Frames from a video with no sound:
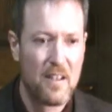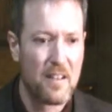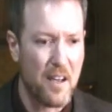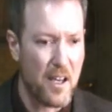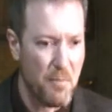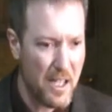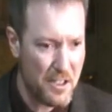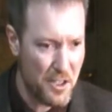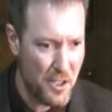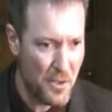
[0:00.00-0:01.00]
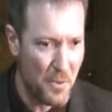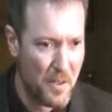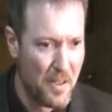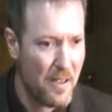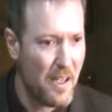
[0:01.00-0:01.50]
God bless
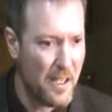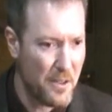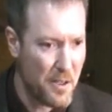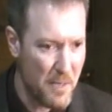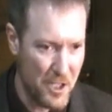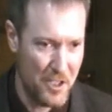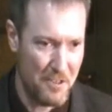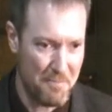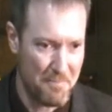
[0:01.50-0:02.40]
you and your mission.